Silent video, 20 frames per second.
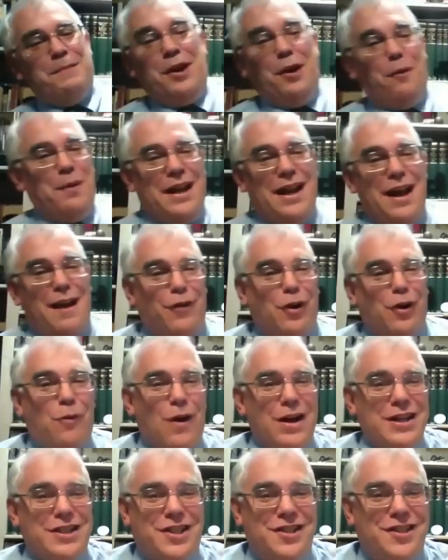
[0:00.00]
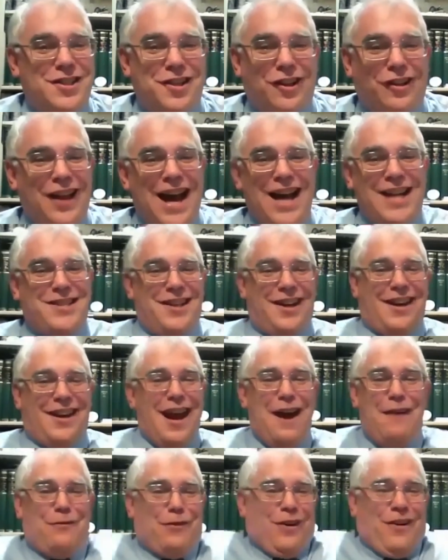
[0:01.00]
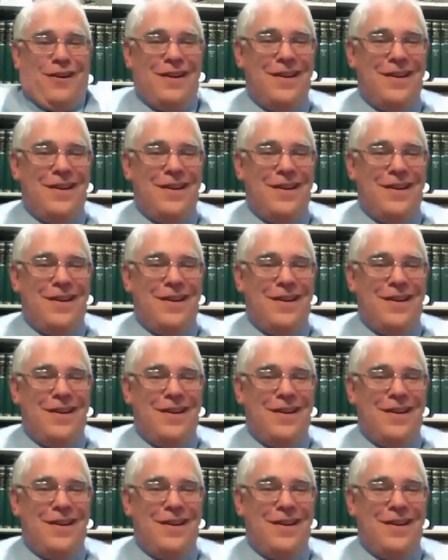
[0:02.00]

nobody ever questions the logic, ever.